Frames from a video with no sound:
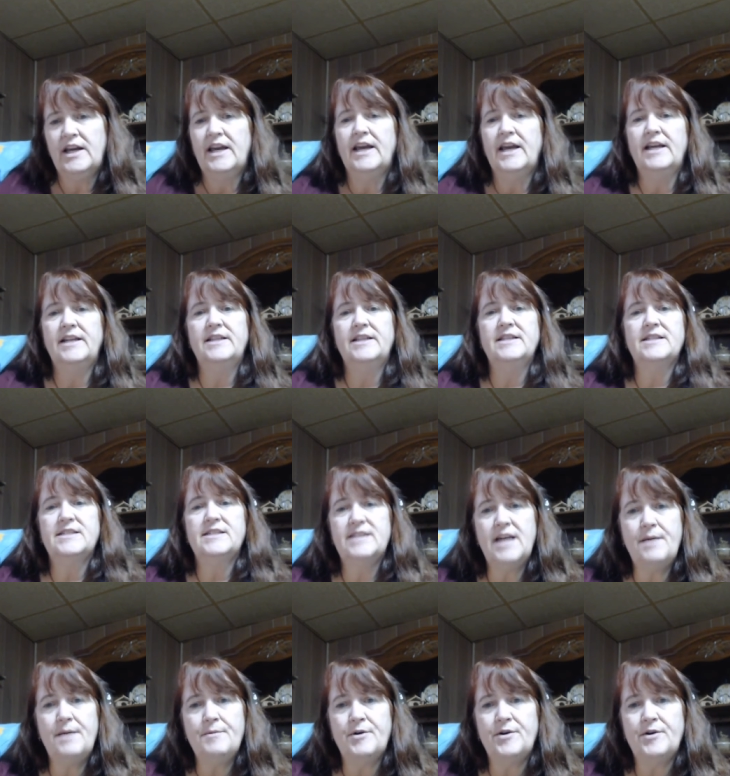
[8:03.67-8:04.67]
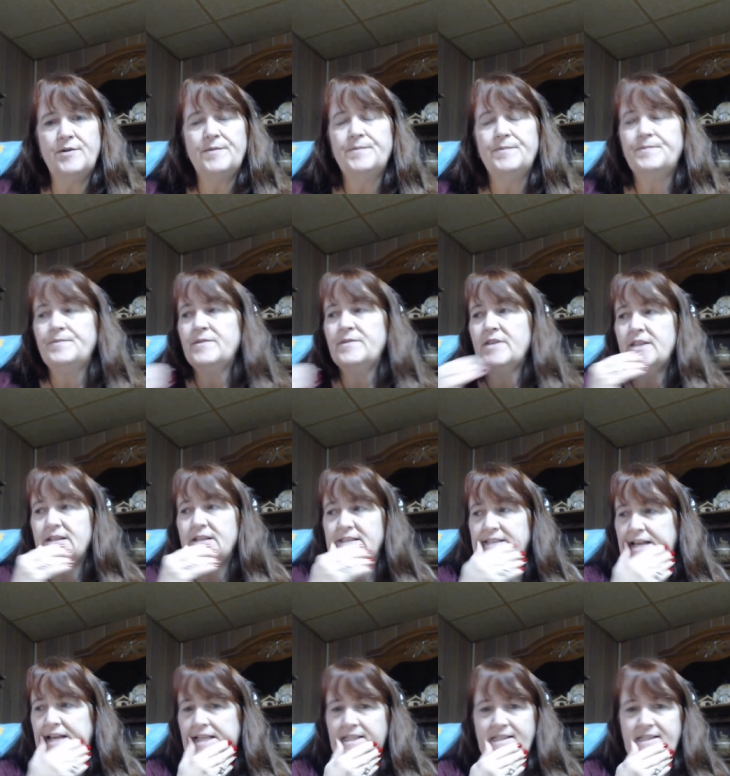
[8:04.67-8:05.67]
And in the summer, the
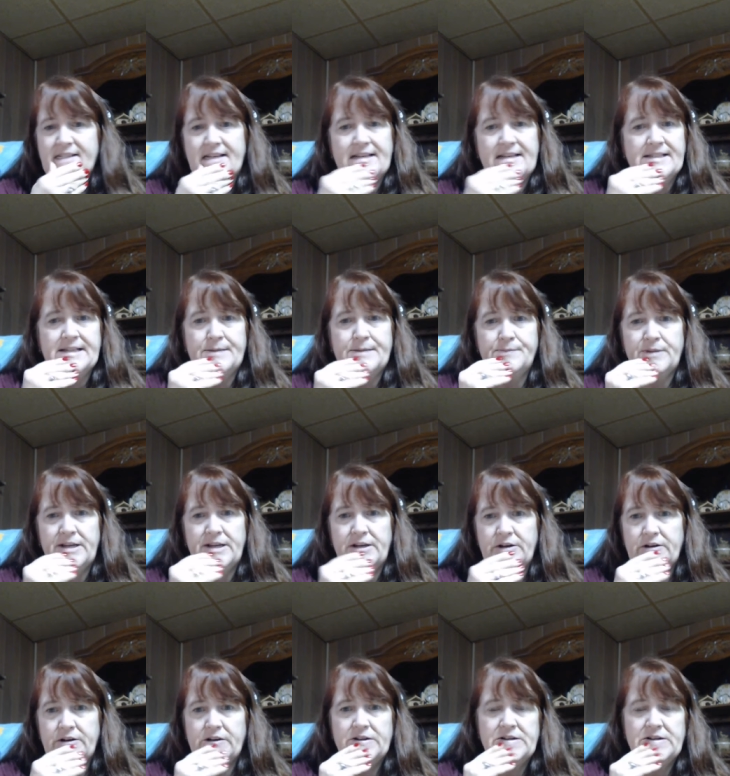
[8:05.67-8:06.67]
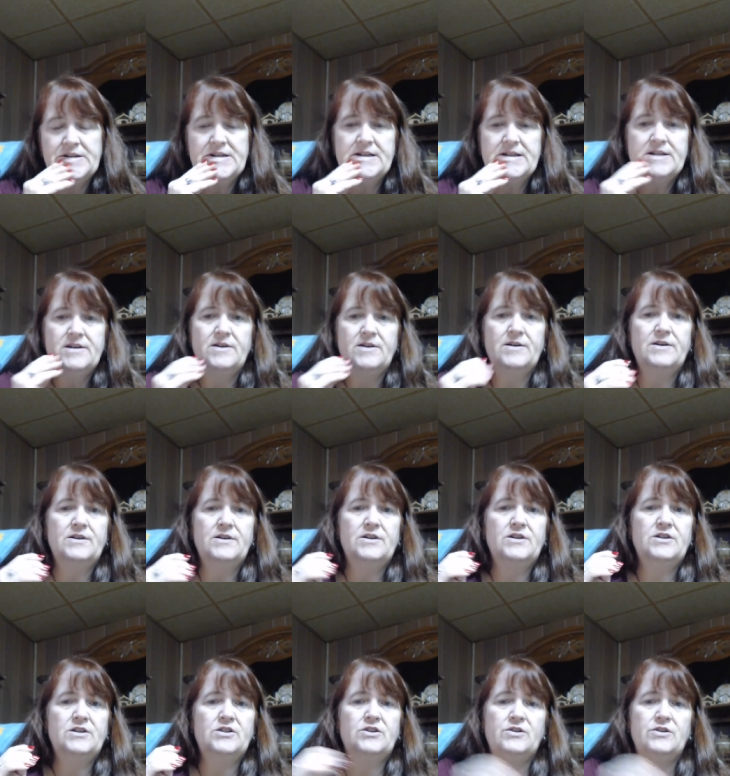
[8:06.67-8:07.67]
sun stays up later.
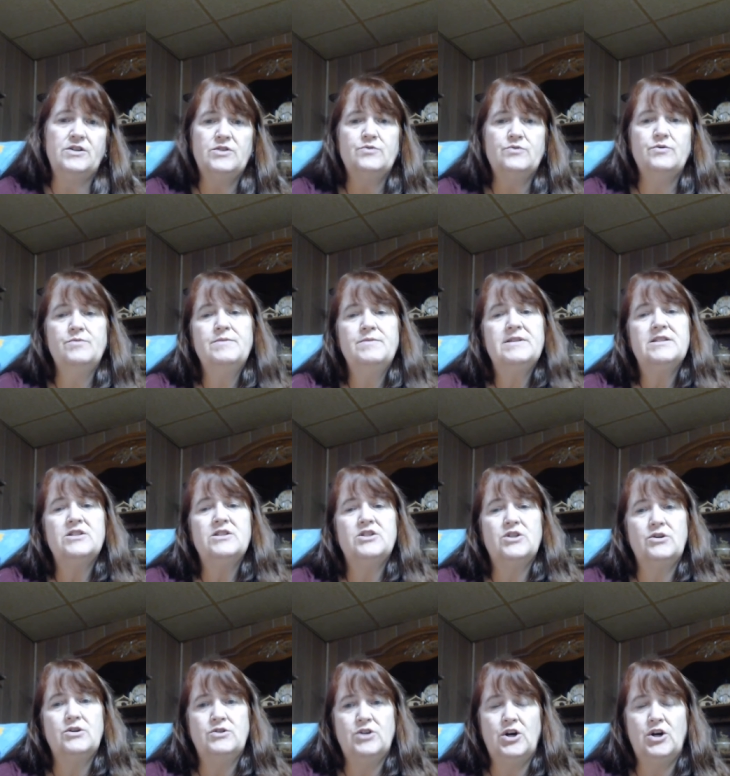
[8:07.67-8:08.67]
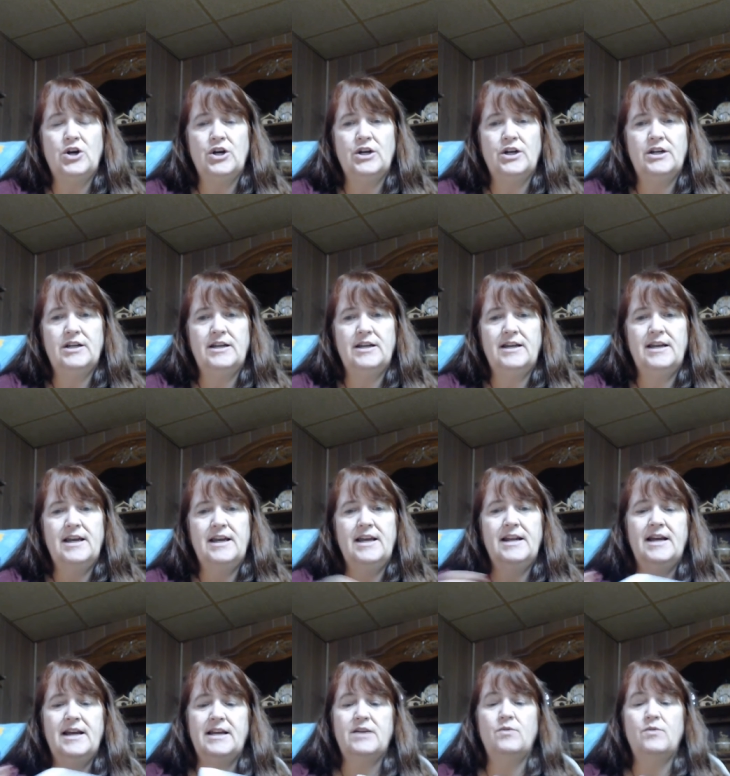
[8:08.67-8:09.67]
So this room isn't so dark. And
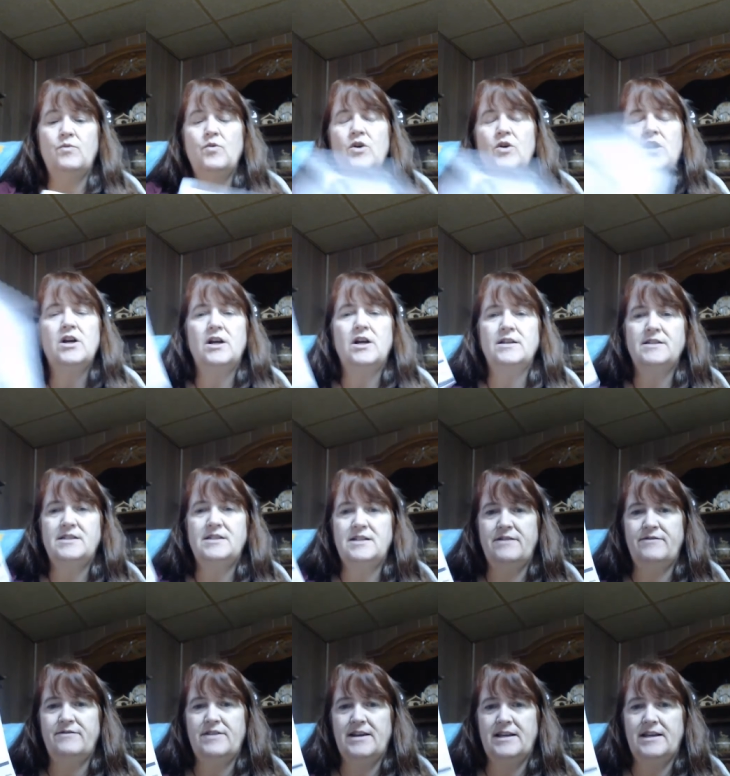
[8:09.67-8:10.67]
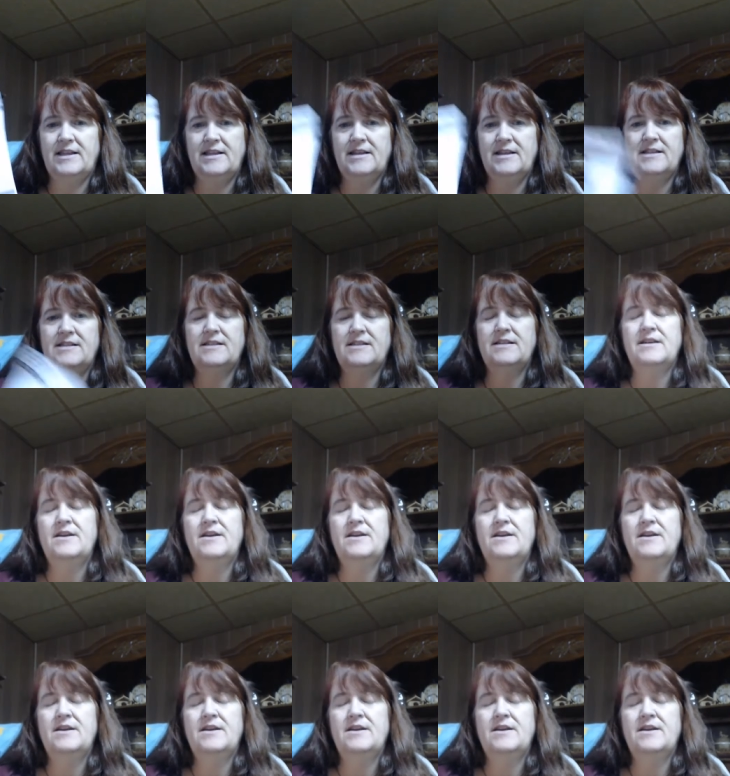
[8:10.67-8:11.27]
I can work on stuff like this.